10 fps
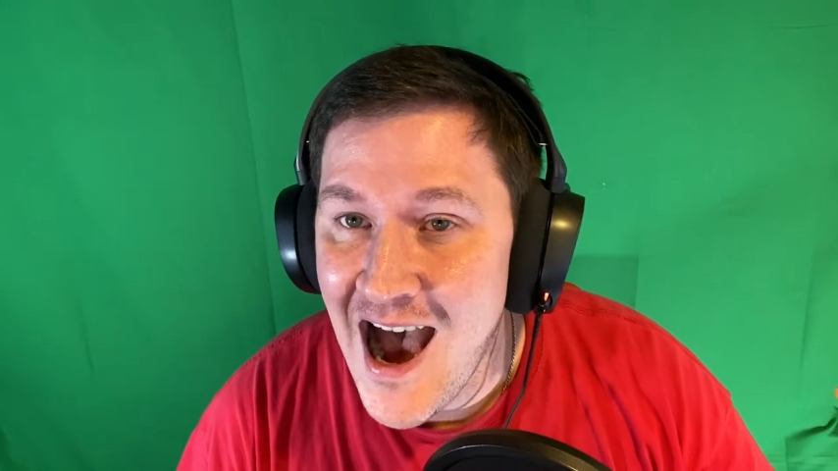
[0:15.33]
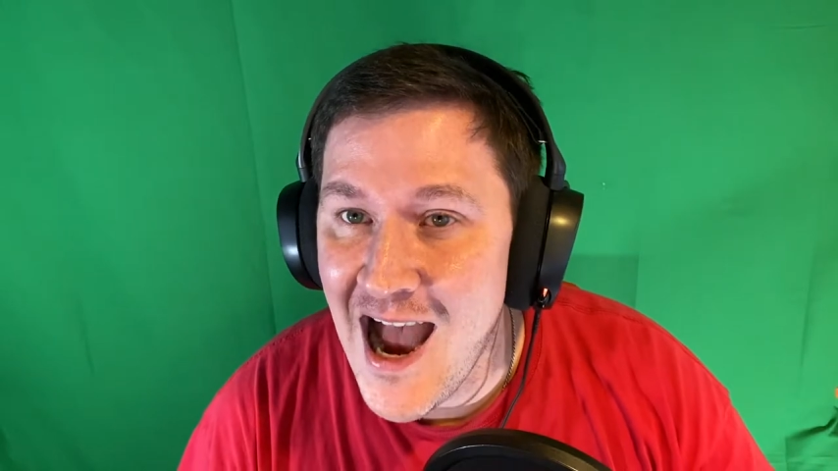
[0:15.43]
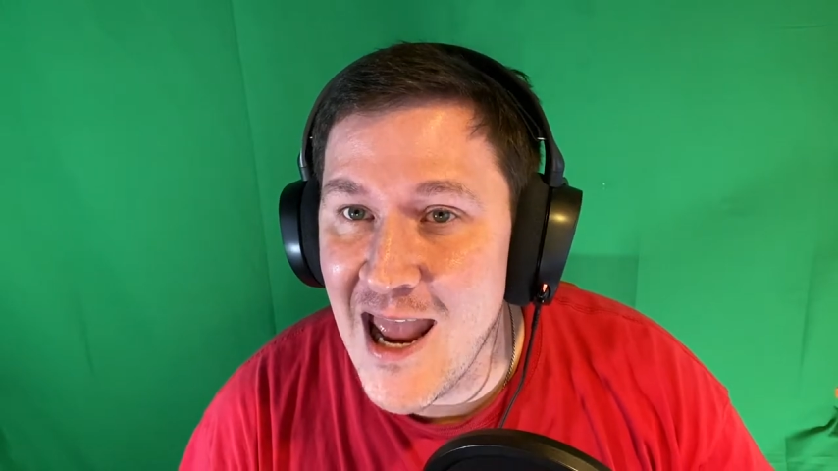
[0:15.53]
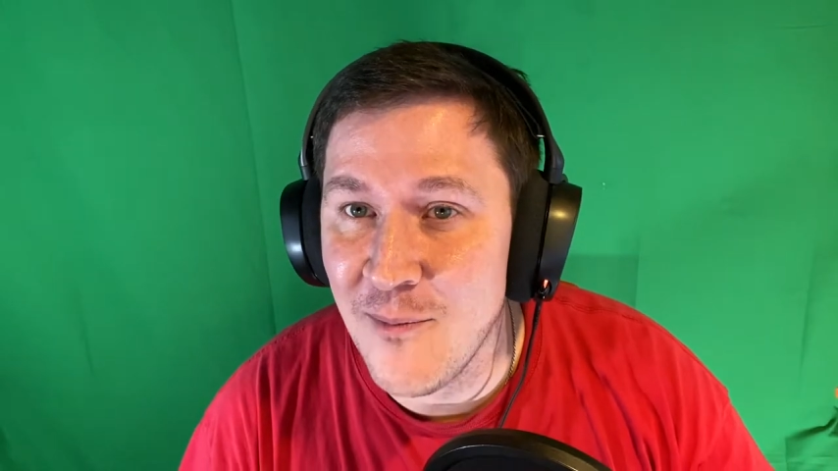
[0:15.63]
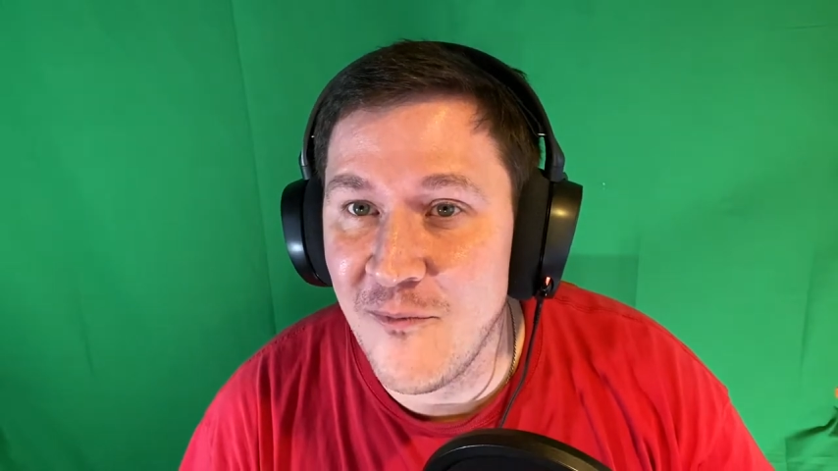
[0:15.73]

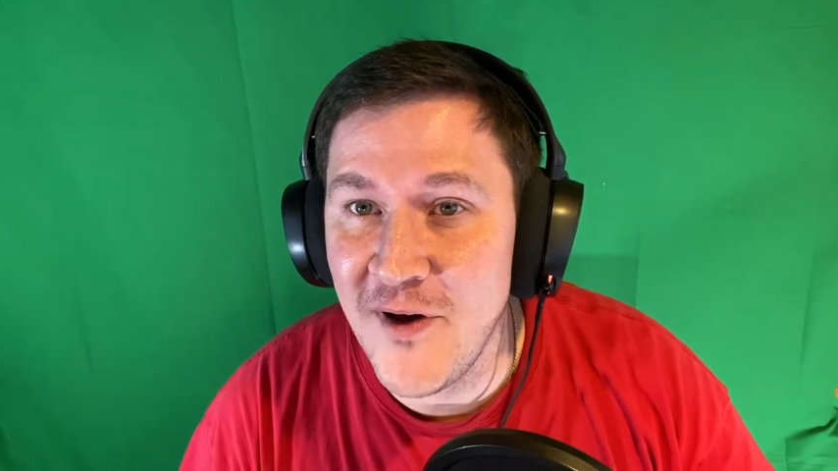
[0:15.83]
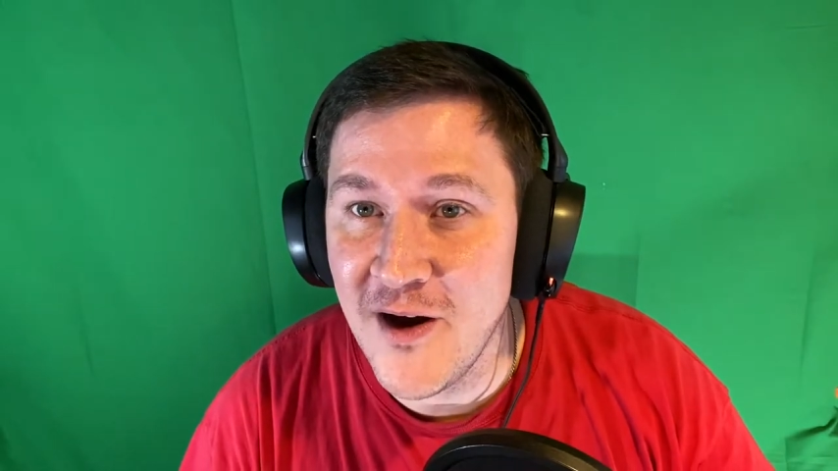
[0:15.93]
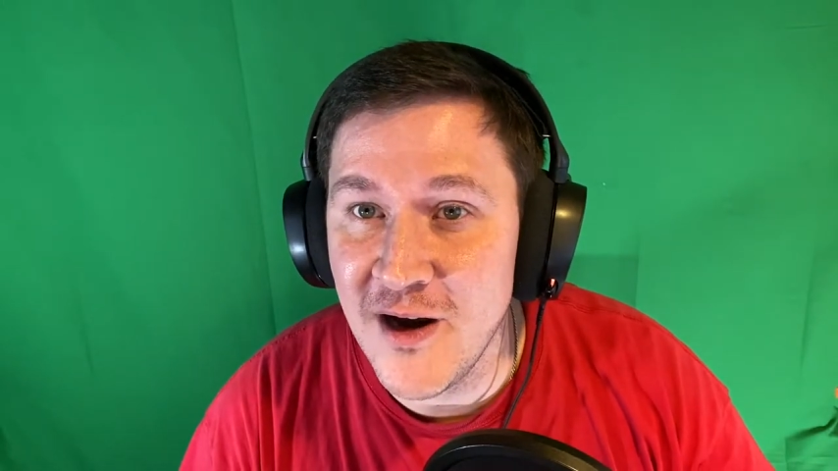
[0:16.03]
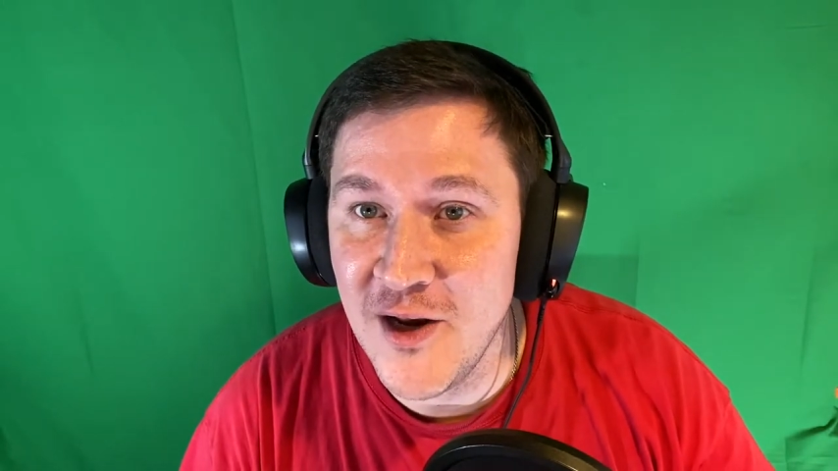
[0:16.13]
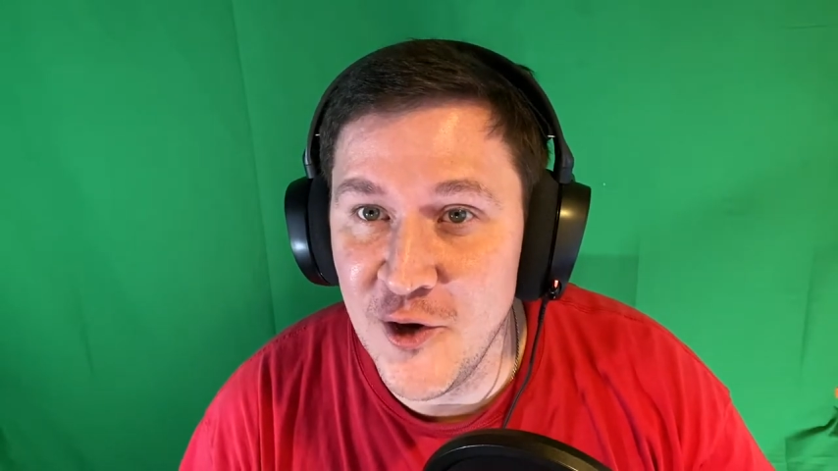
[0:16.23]
I am
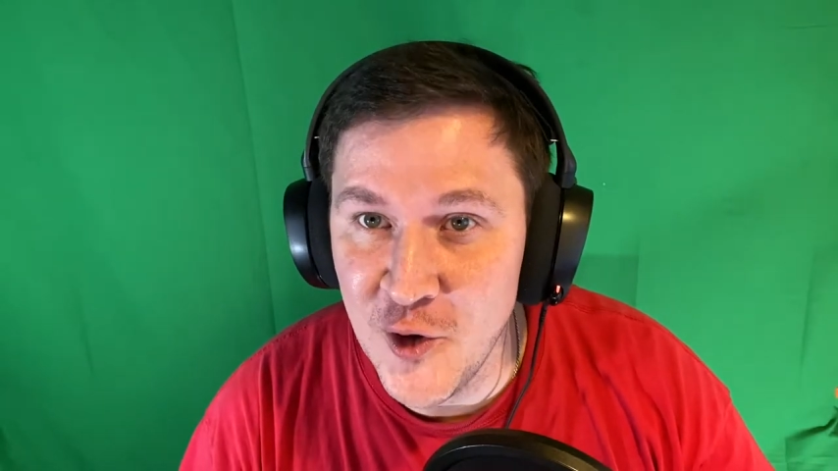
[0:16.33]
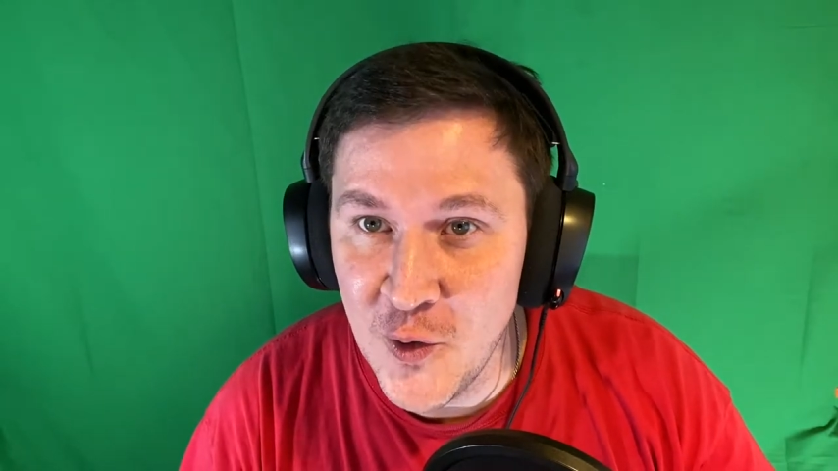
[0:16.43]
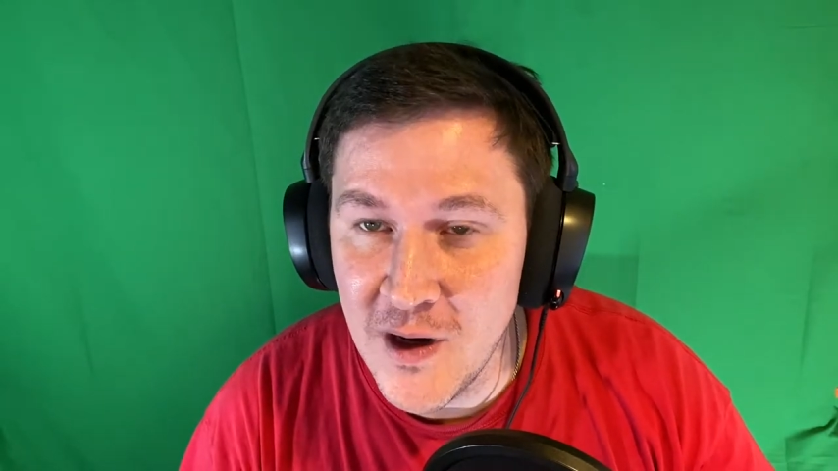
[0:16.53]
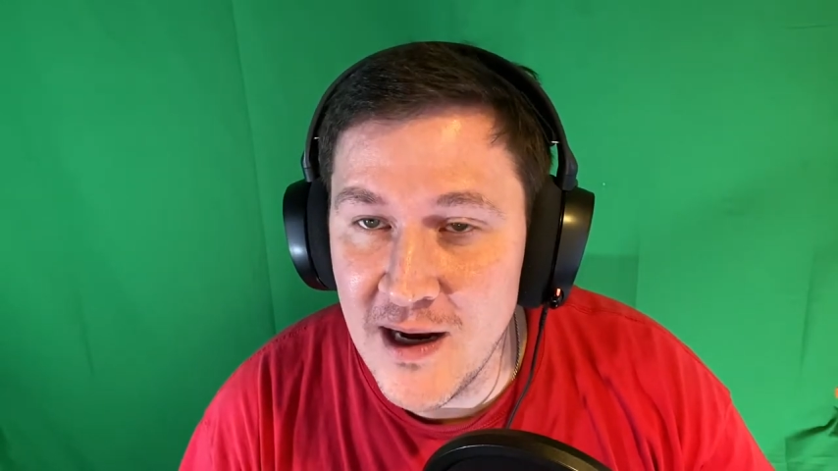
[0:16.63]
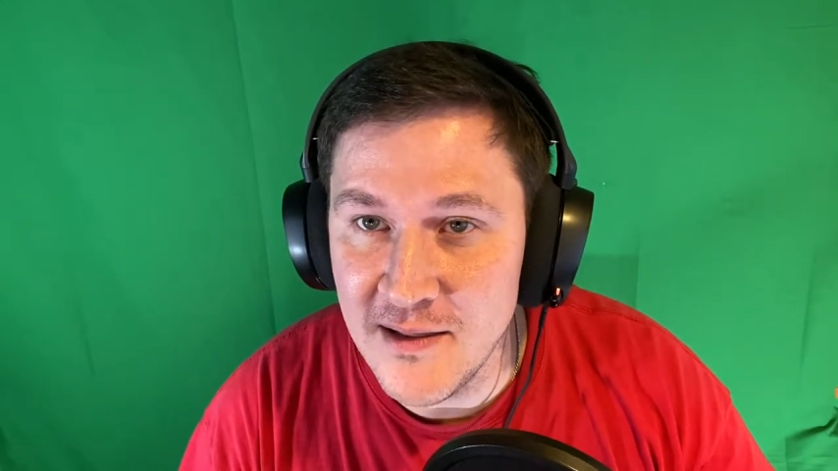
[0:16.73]
very
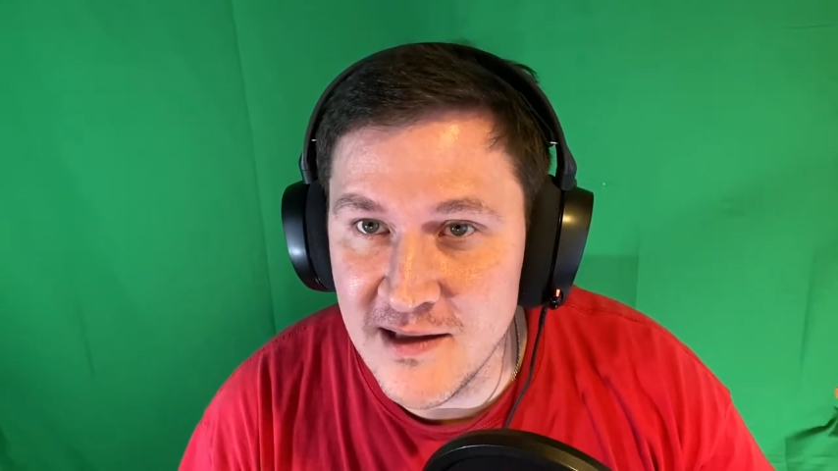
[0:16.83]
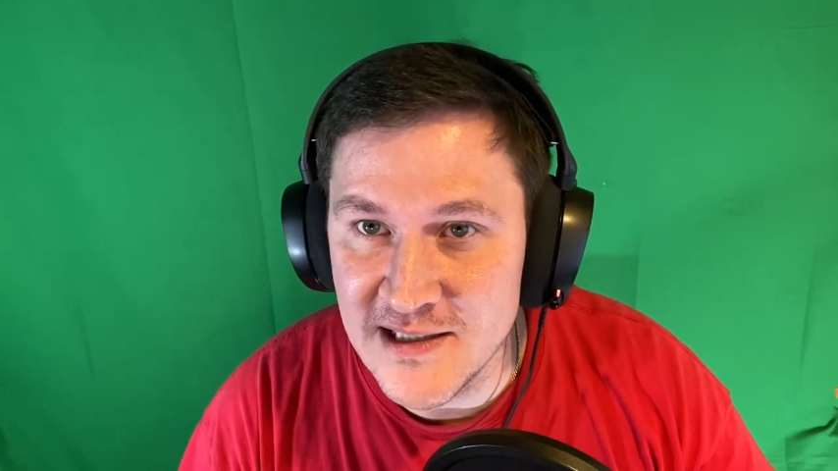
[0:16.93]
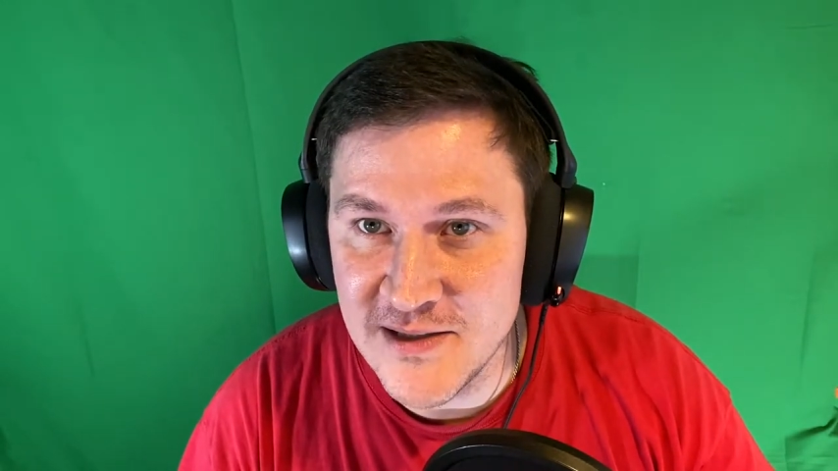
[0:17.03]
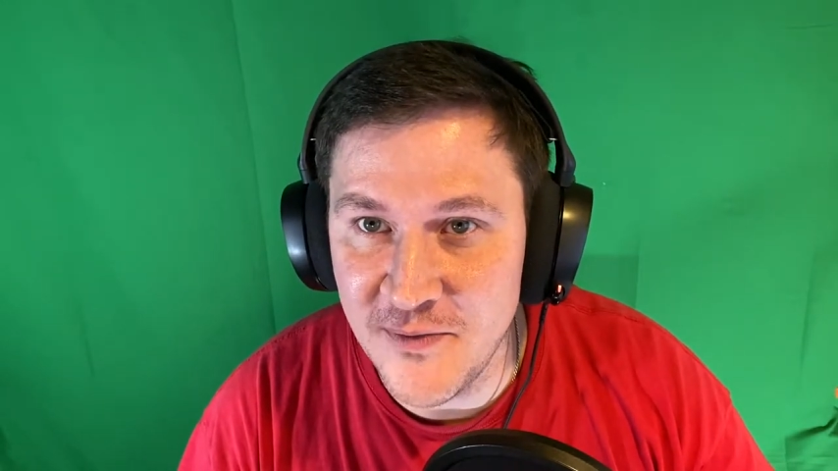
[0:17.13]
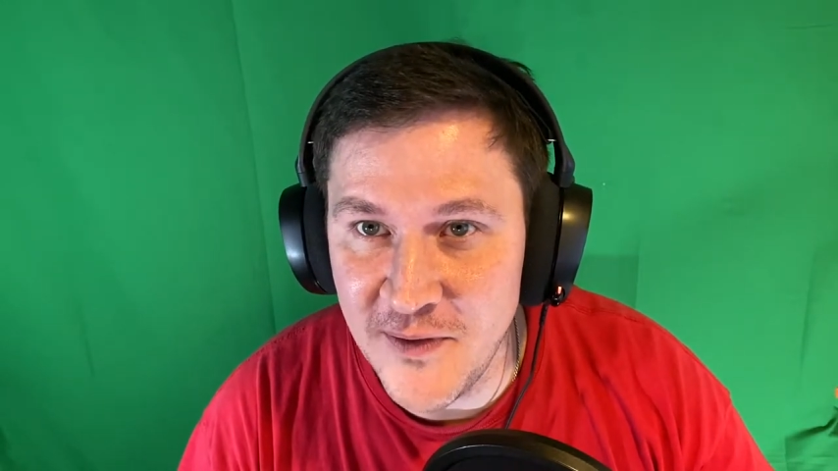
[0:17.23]
new in
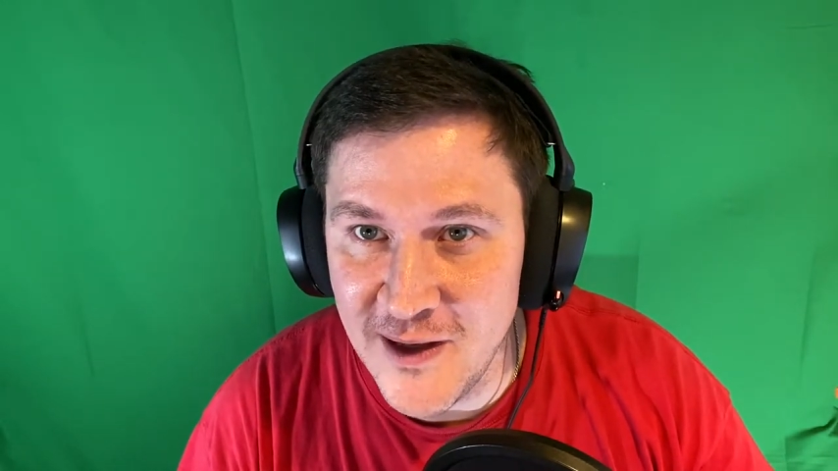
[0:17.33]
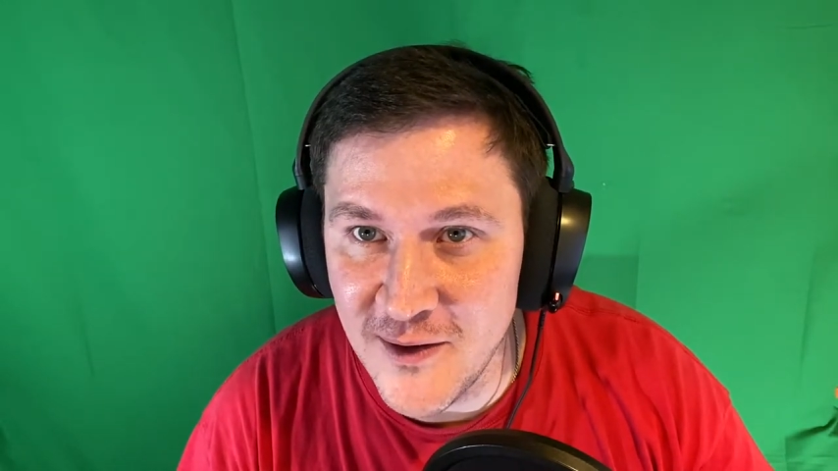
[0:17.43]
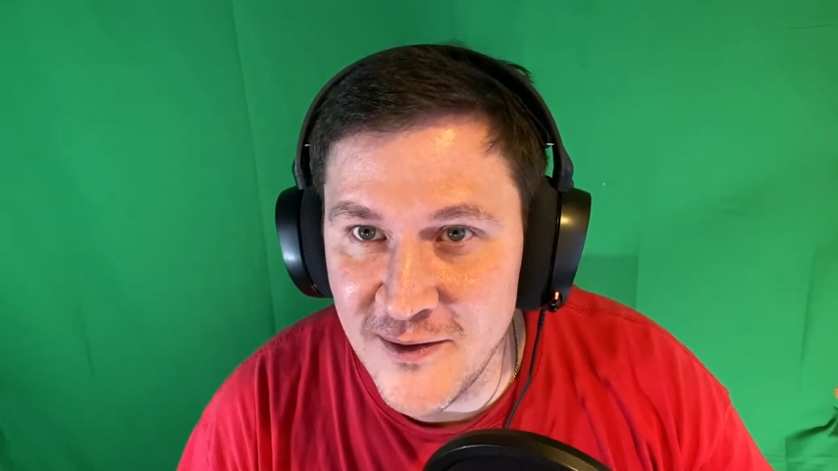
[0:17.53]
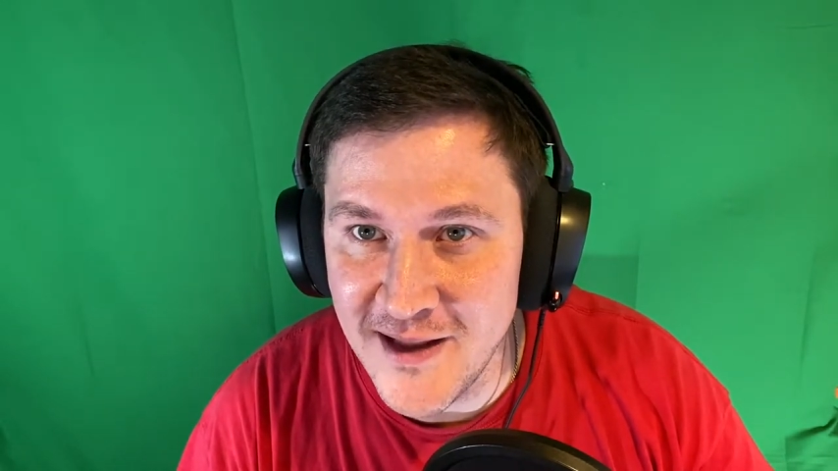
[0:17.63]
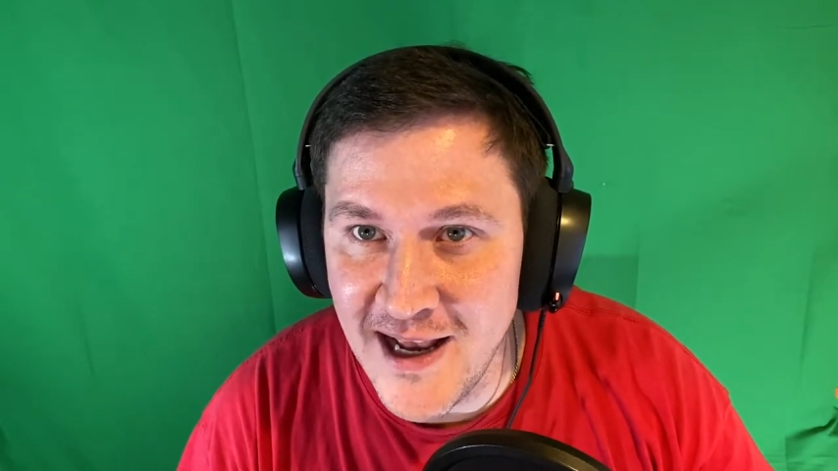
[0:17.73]
this field